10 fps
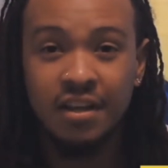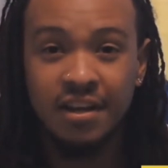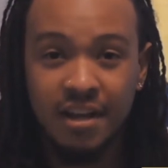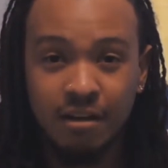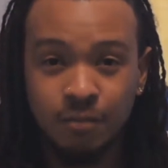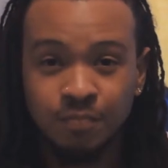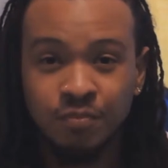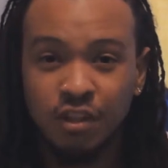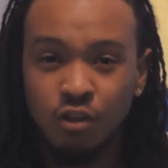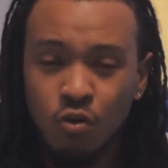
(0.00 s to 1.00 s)
Now,
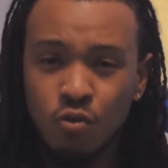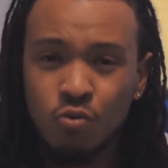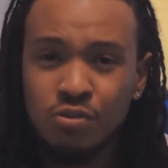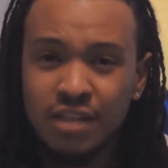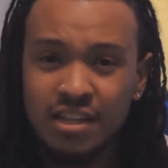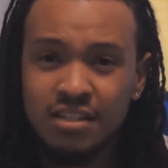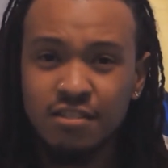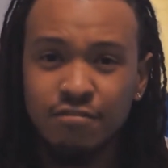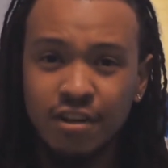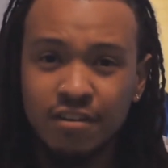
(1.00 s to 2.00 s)
Goku was
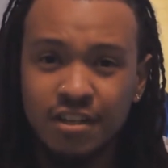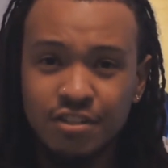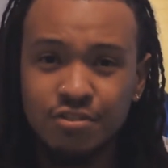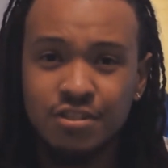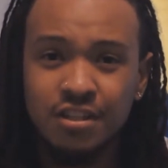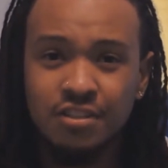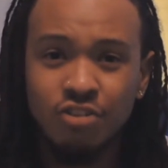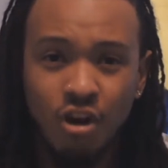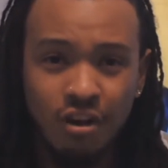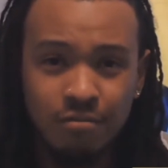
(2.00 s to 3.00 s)
actually very interested in
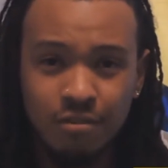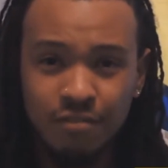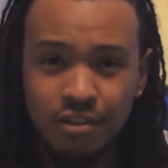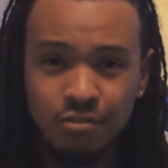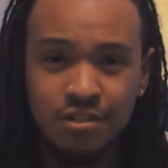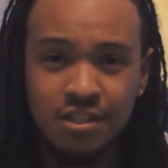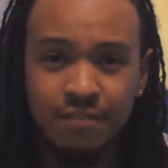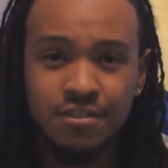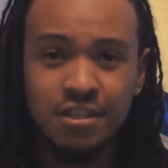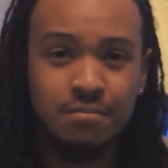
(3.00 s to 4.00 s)
talking with Android
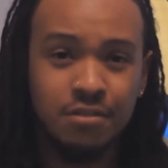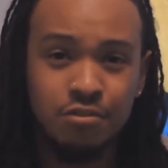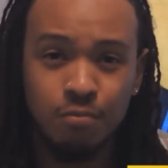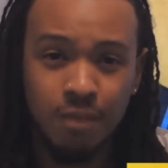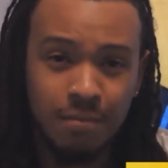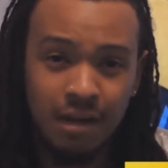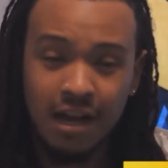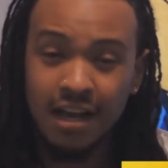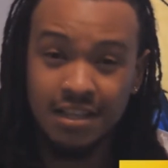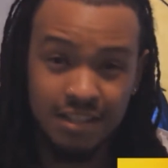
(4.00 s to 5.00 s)
17 because remember,
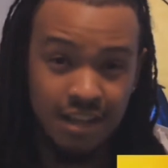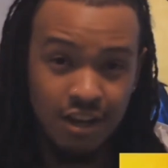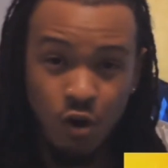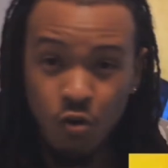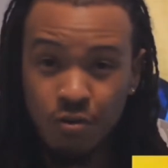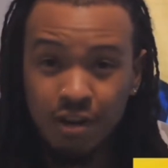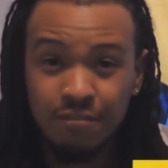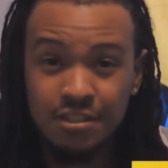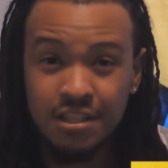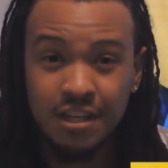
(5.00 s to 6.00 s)
guys, Goku
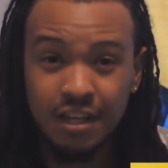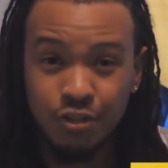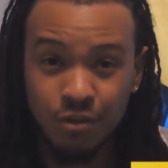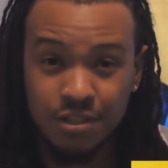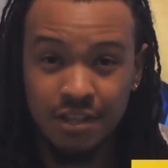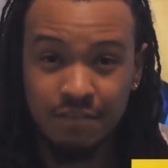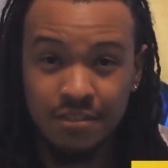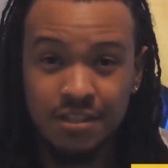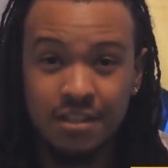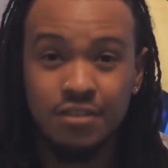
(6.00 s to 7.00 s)
never seen Android
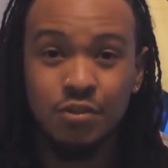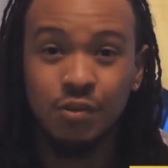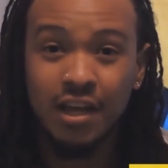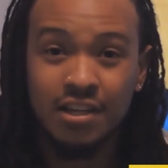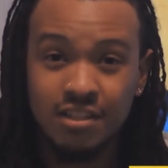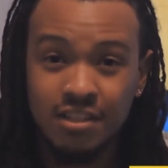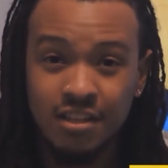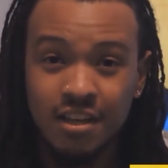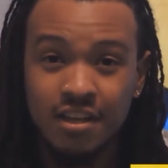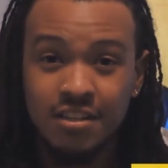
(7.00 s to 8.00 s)
17, so they
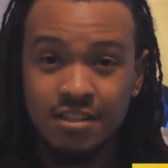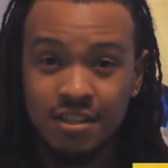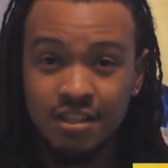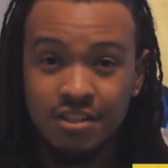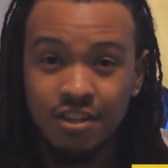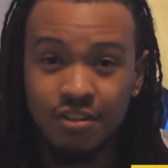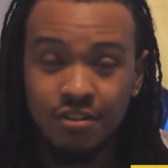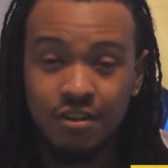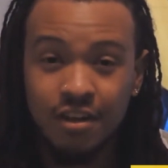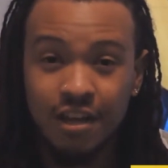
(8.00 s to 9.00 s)
actually seen each
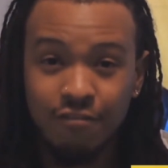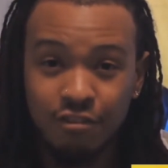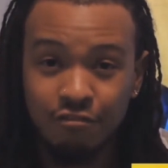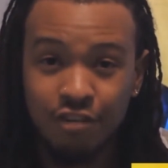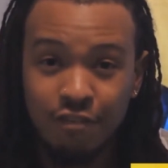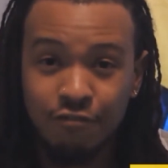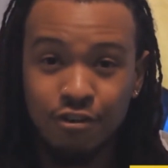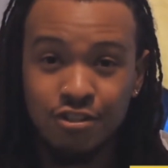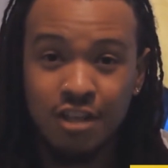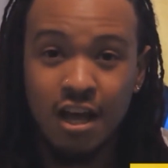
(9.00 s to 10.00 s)
other for the very
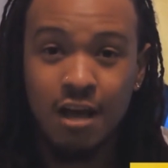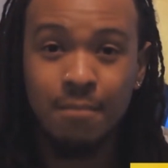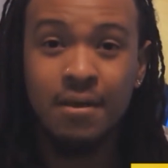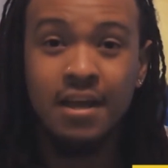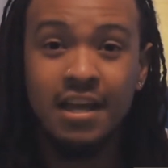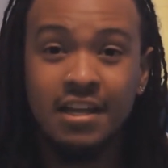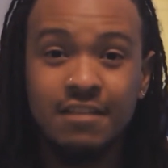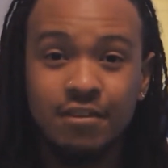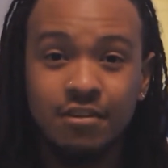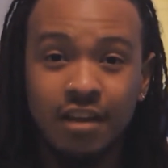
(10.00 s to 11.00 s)
first time. And
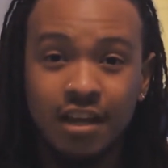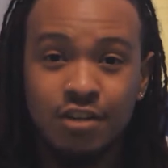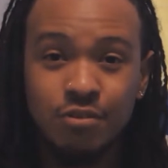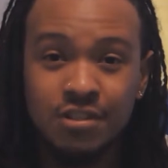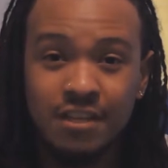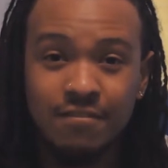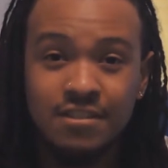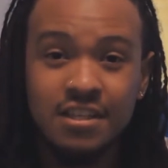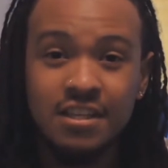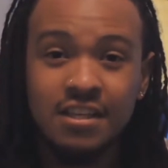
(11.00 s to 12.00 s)
even Android
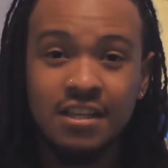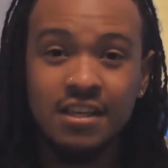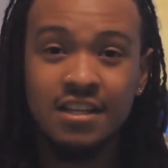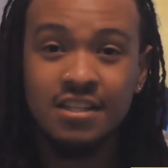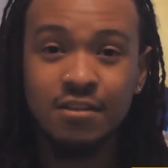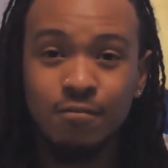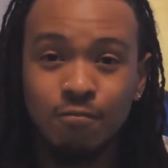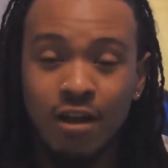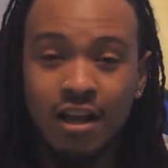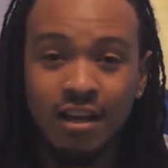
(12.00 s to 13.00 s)
17, he doesn't
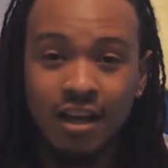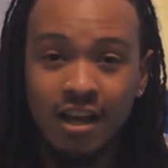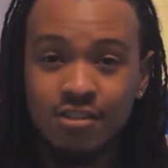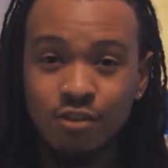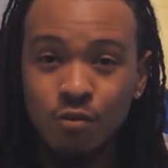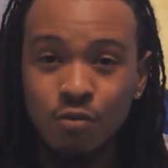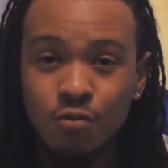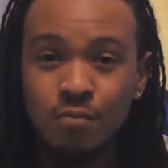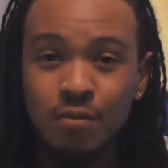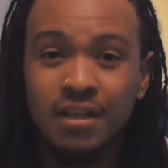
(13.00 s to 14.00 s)
recognize
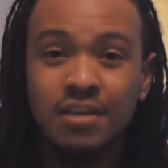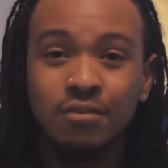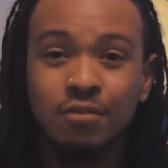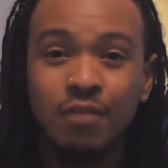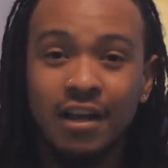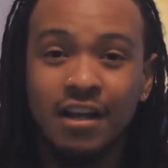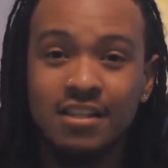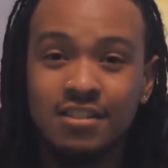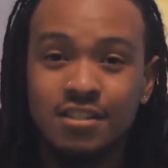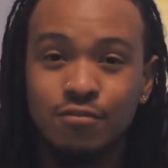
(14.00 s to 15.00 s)
Goku, but he only
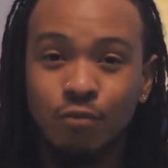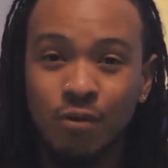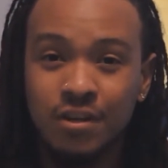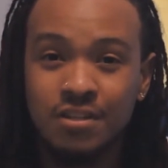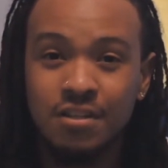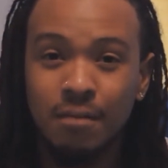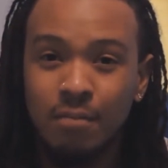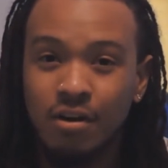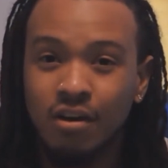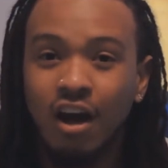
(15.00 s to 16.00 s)
recognizes his voice
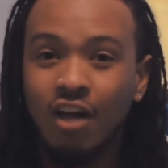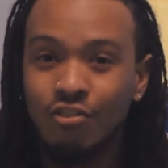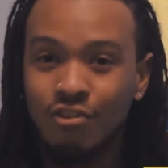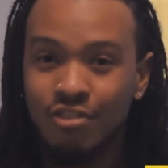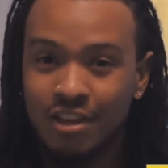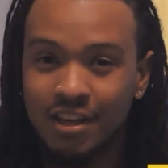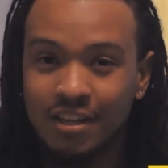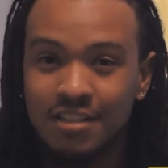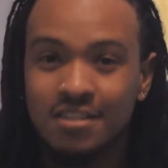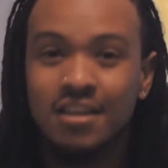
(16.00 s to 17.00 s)
among other things.
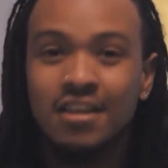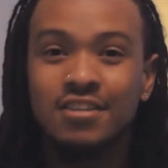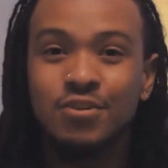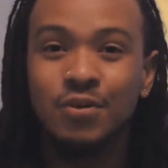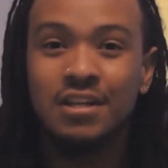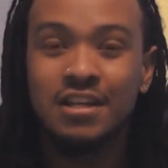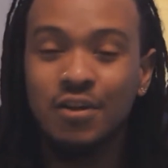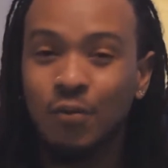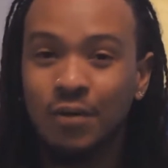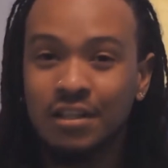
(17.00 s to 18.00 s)
So he didn't
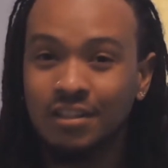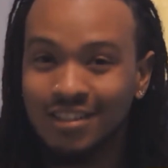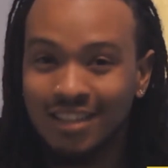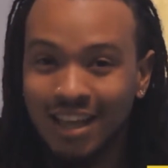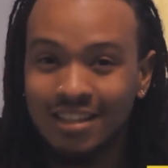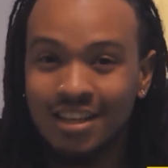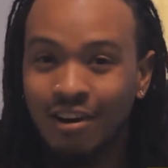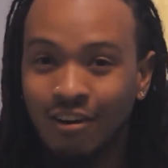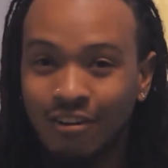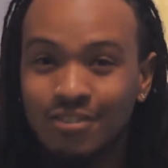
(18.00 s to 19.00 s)
know what he looked like at
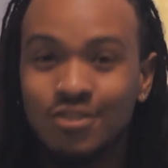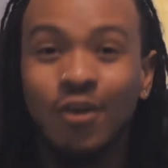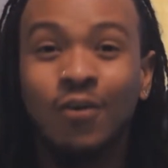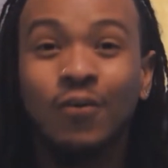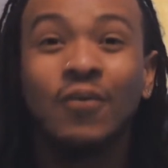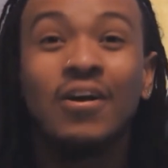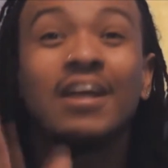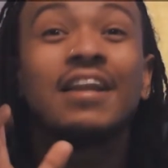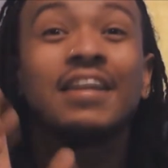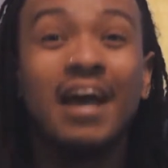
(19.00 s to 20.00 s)
all. So
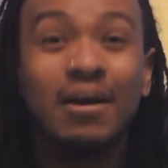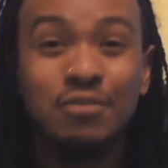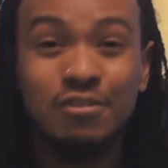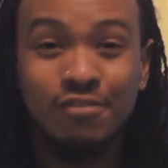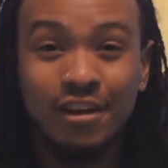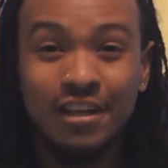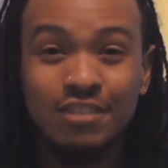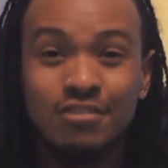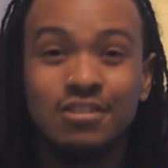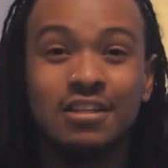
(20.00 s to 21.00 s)
that was very
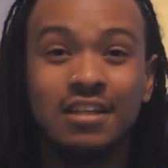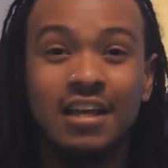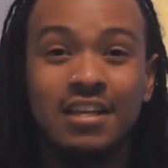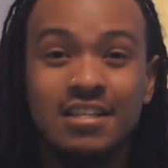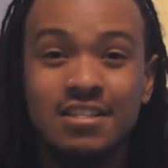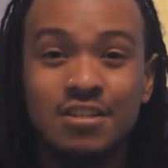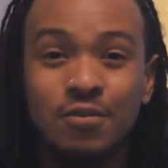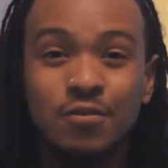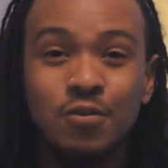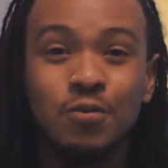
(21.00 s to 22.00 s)
interesting that he
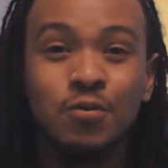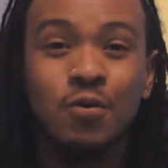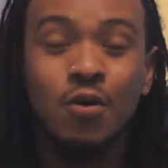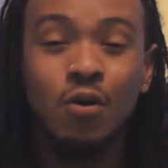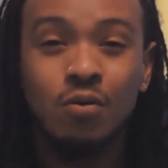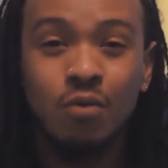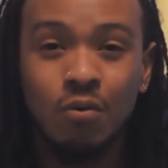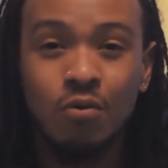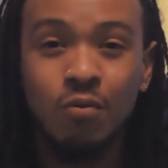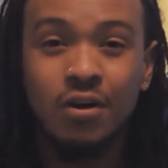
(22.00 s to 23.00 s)
still knew who
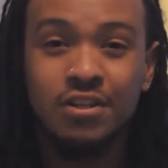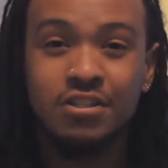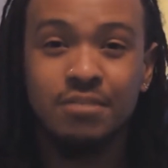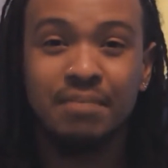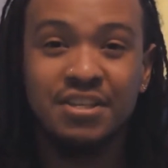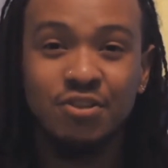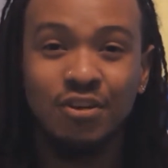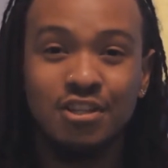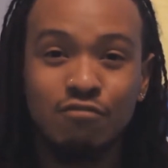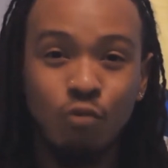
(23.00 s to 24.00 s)
Goku was just based
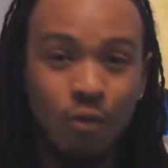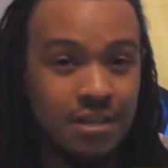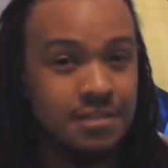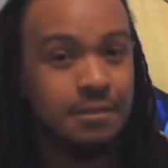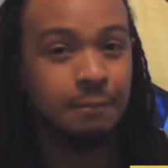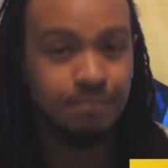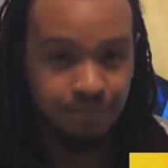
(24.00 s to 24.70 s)
on his voice.